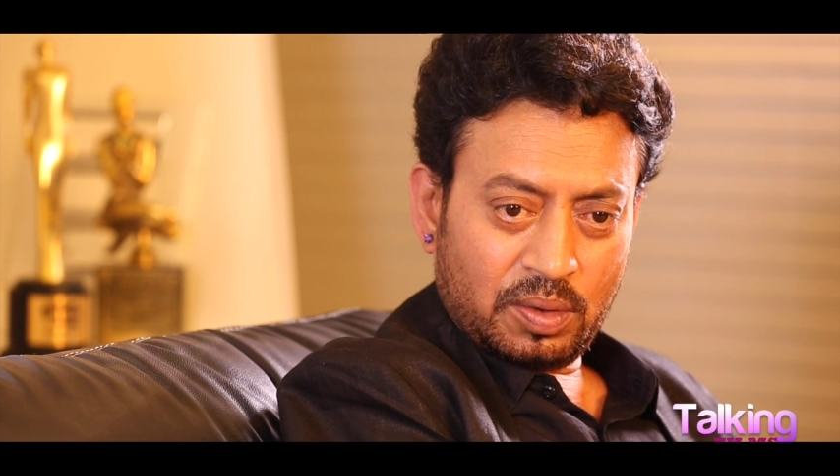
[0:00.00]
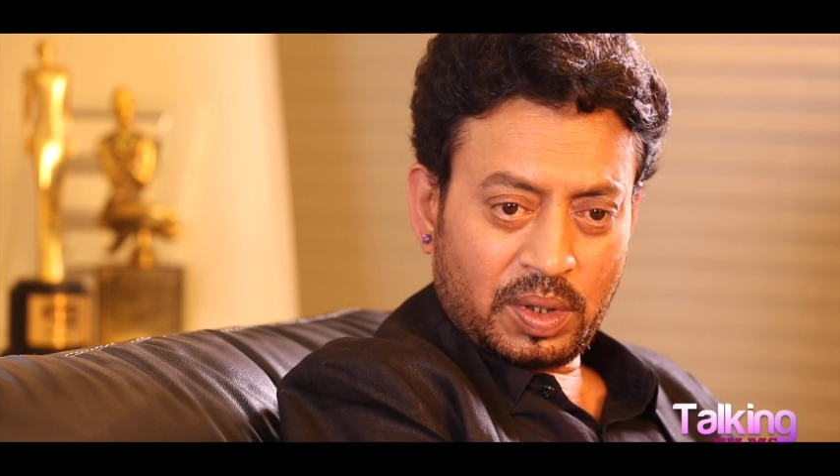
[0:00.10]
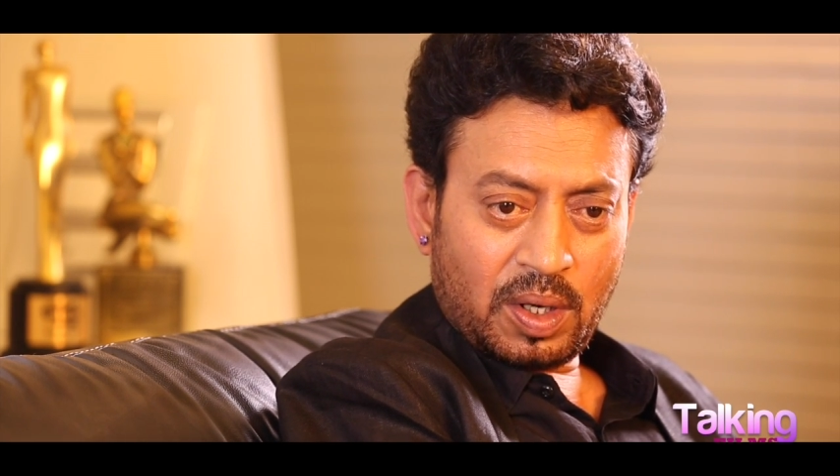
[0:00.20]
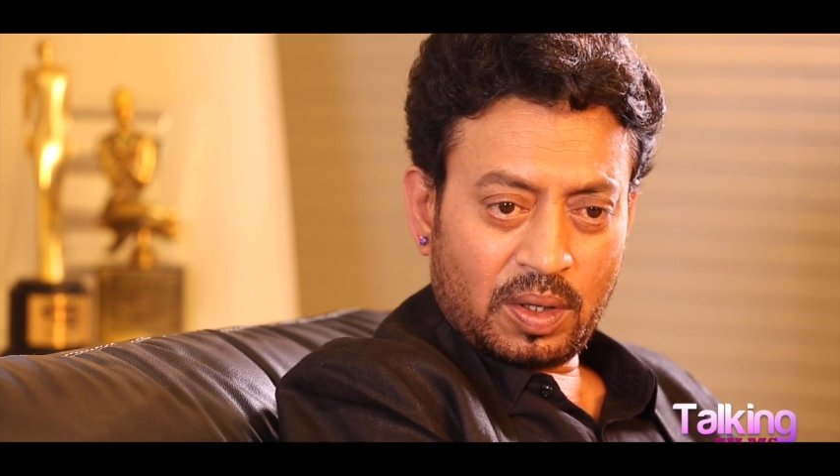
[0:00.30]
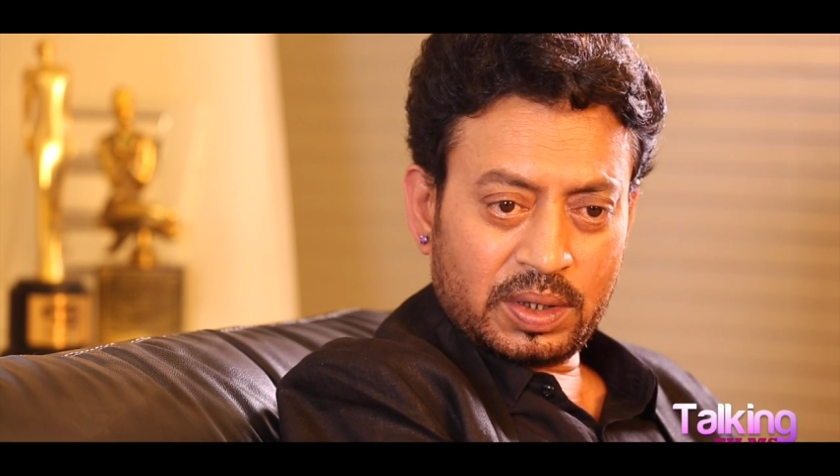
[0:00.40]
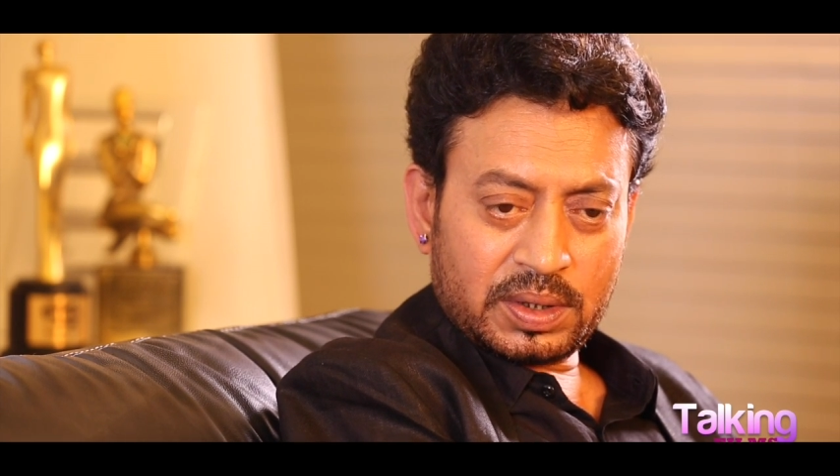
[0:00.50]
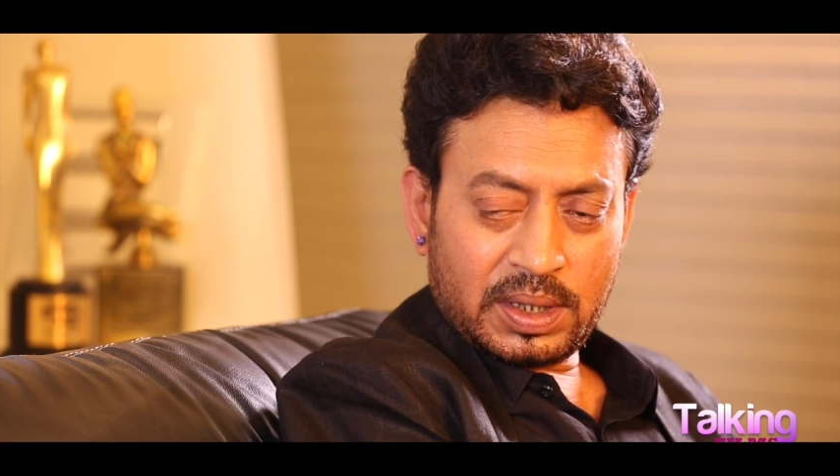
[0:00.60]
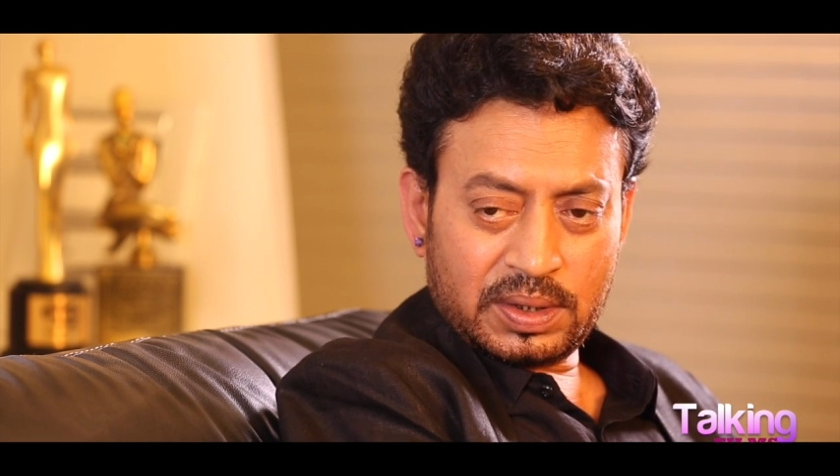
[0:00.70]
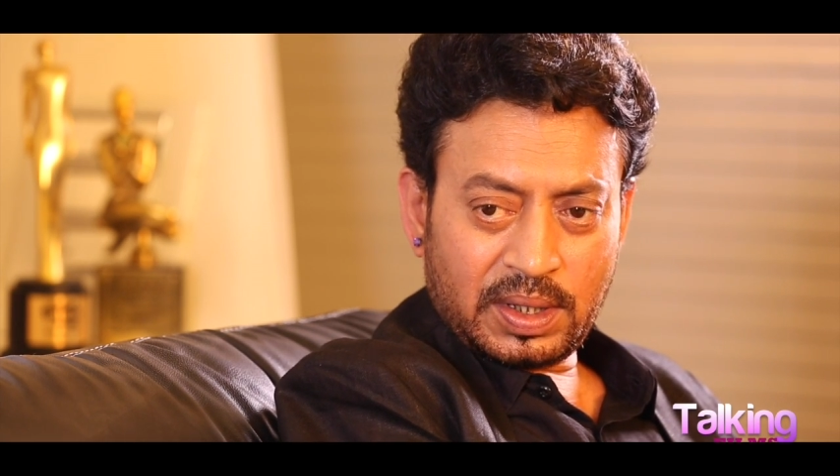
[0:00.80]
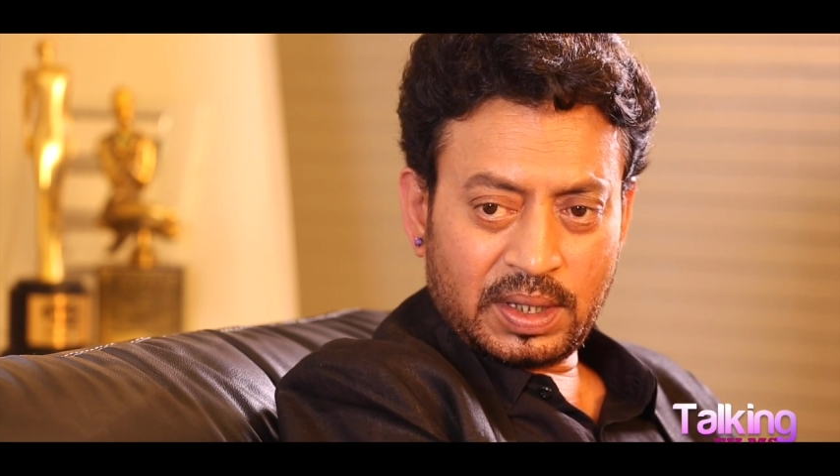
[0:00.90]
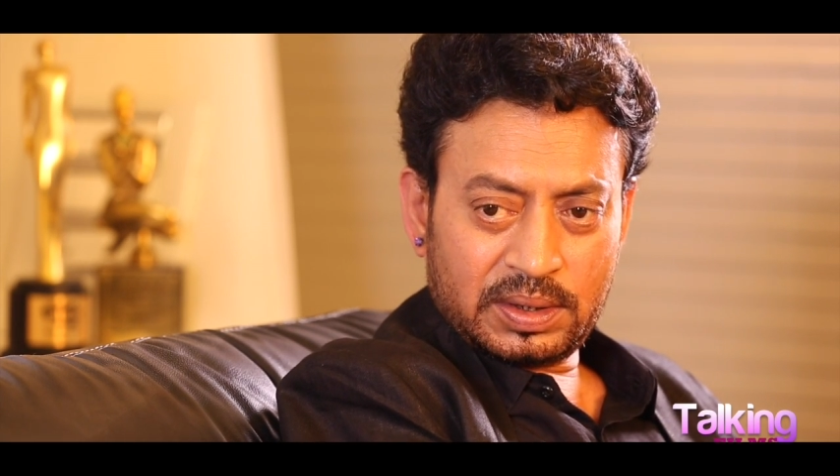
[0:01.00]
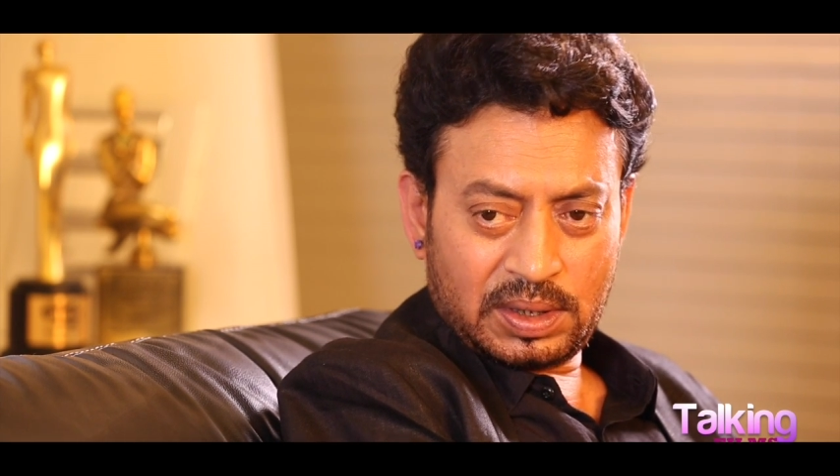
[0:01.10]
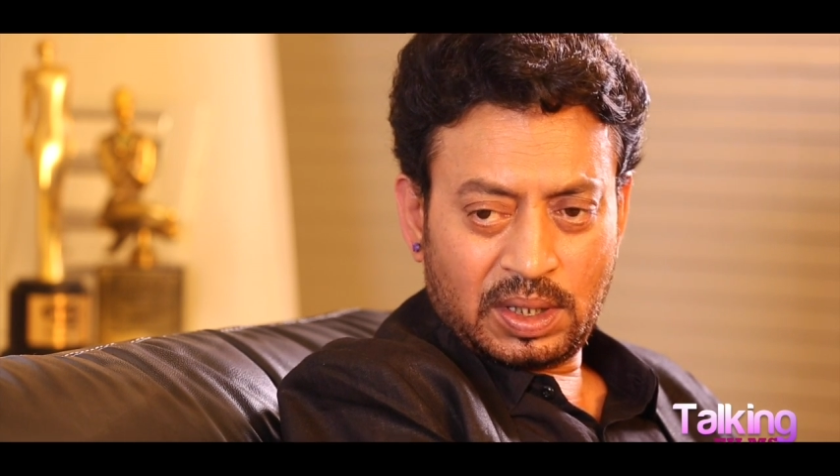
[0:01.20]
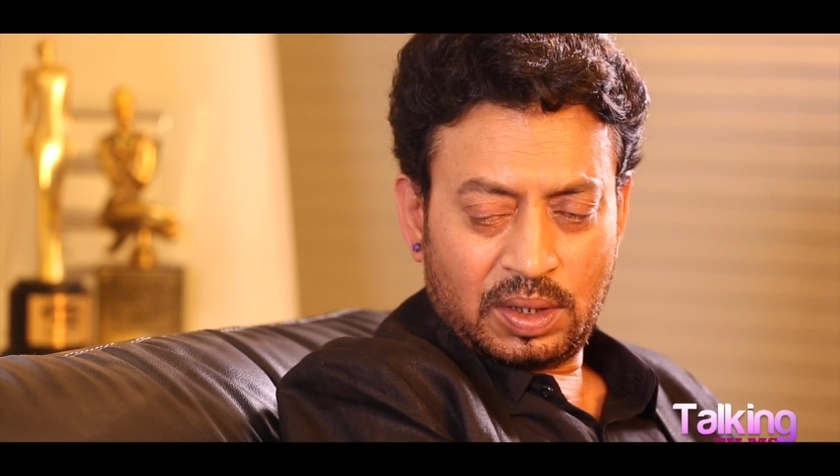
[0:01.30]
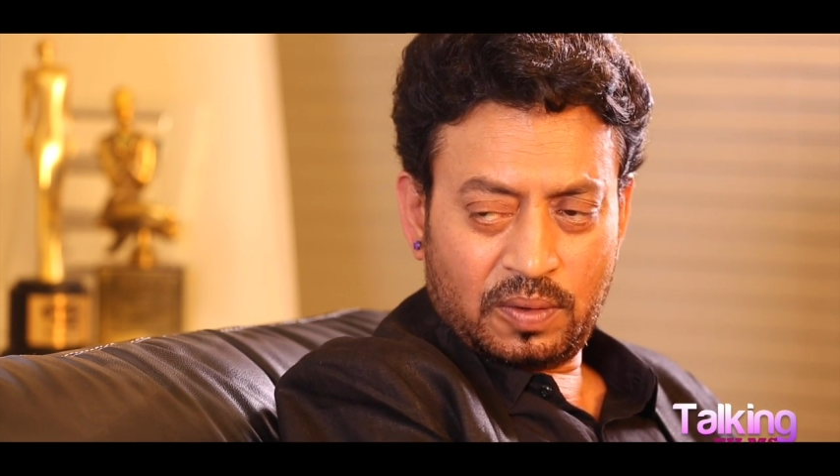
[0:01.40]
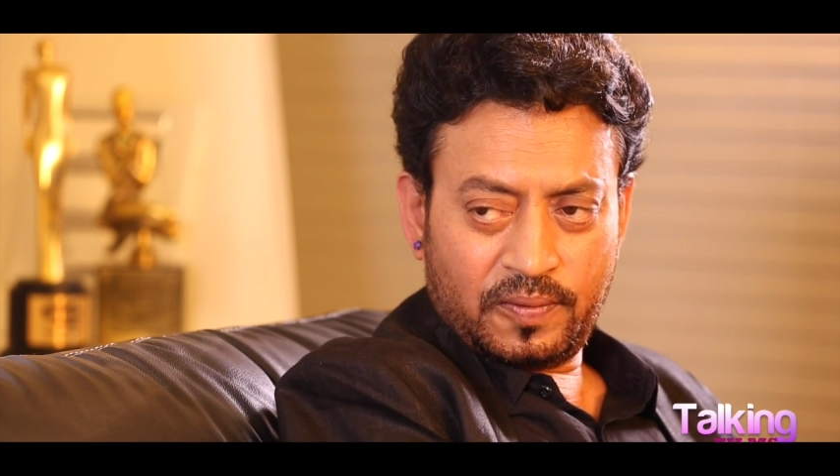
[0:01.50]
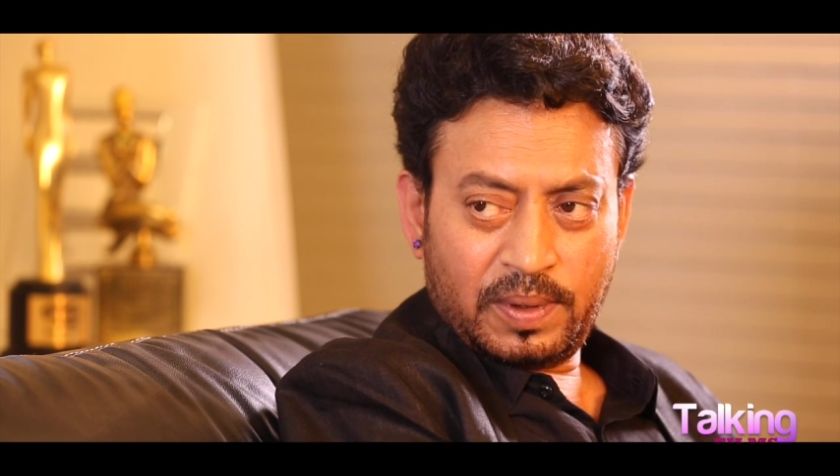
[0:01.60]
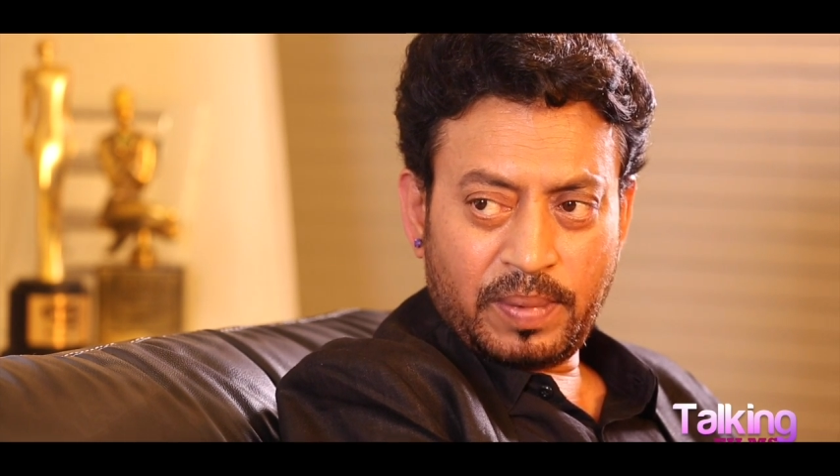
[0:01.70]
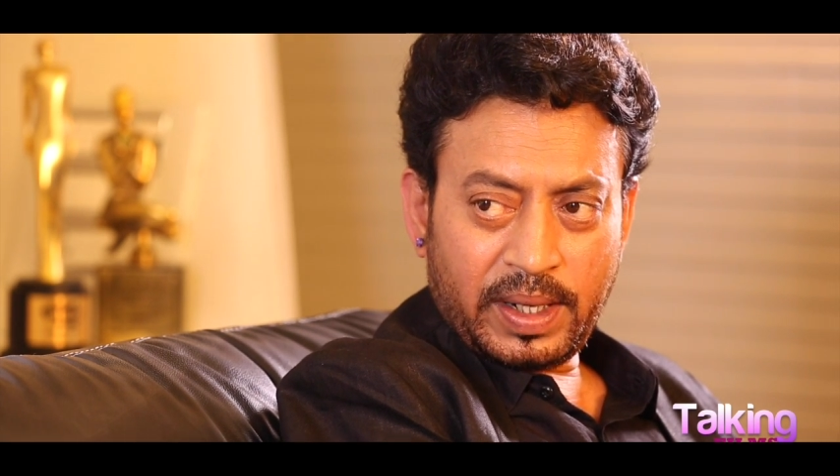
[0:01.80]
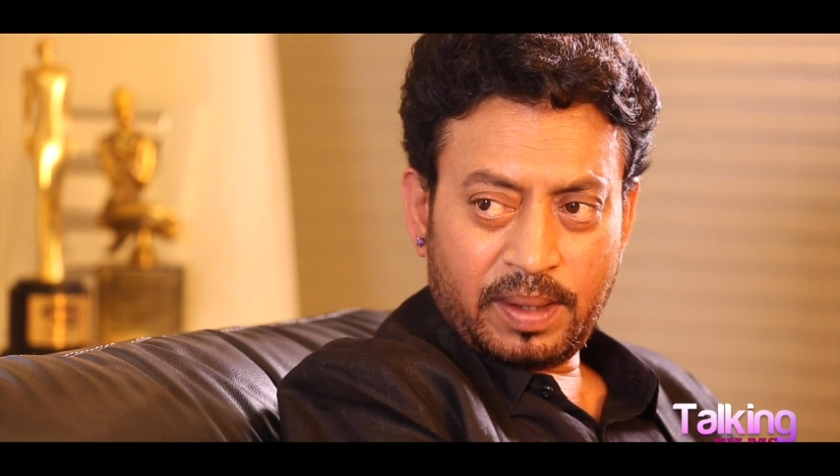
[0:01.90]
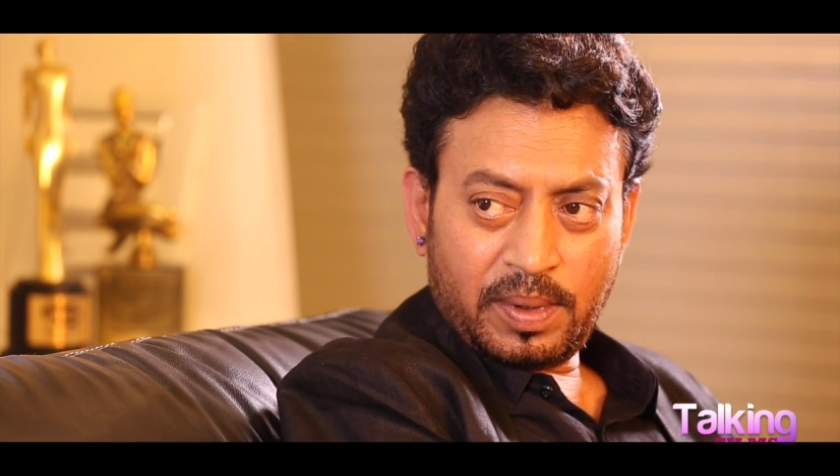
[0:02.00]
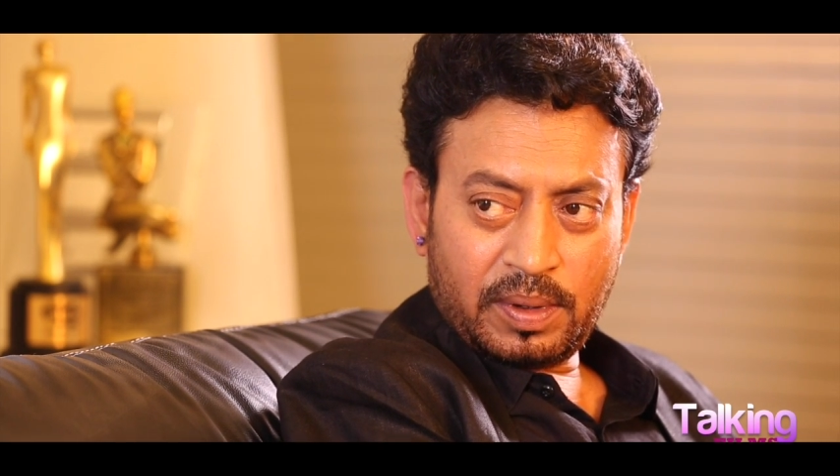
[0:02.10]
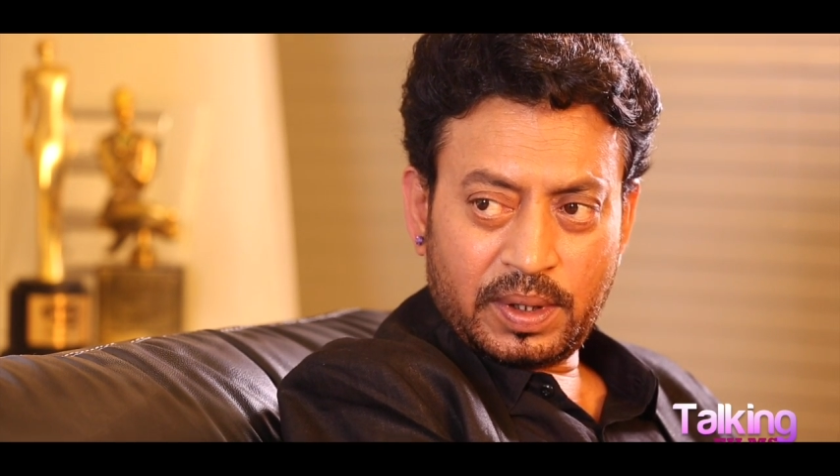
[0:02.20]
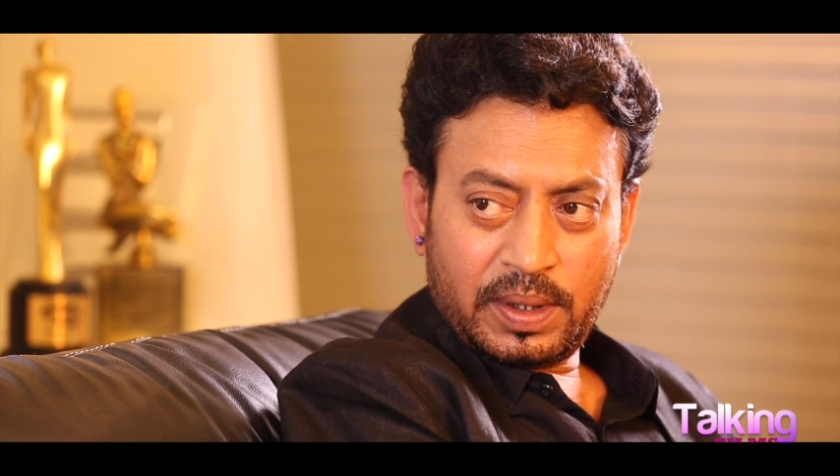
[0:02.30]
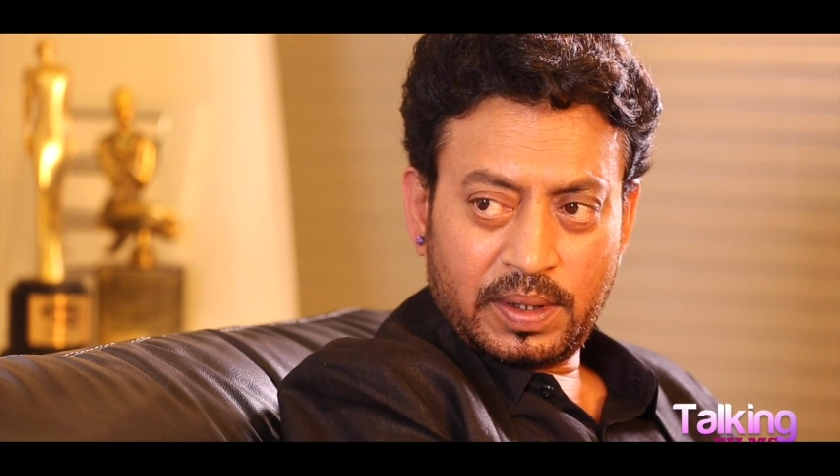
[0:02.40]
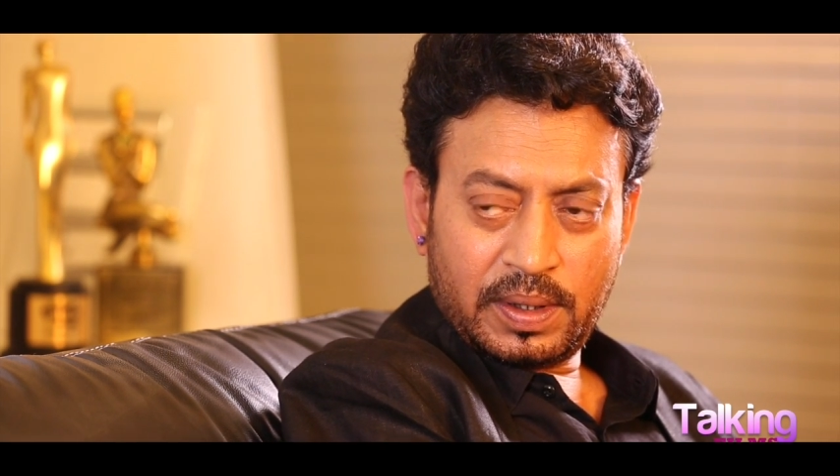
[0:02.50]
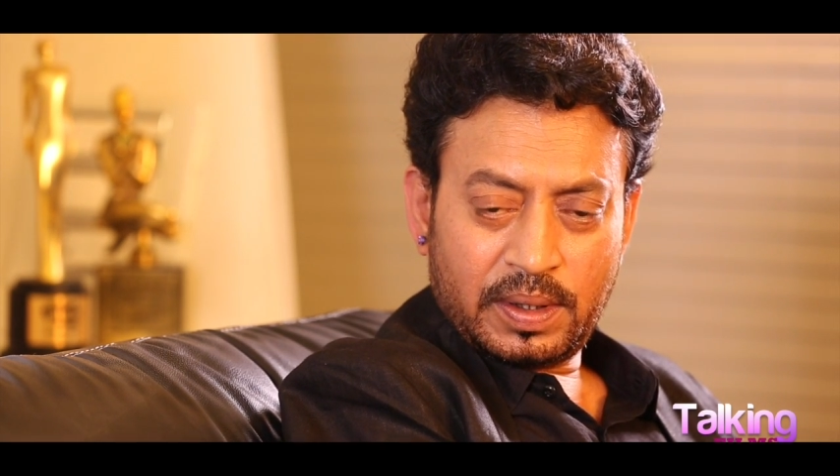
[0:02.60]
And you cannot discuss things you feel bad about it